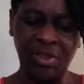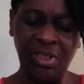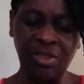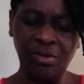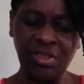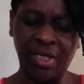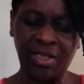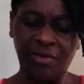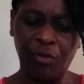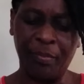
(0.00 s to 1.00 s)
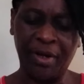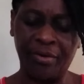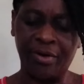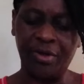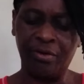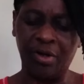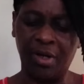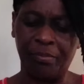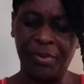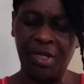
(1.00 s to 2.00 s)
let us not give up on our
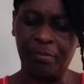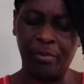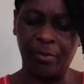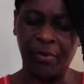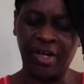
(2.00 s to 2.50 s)
young people,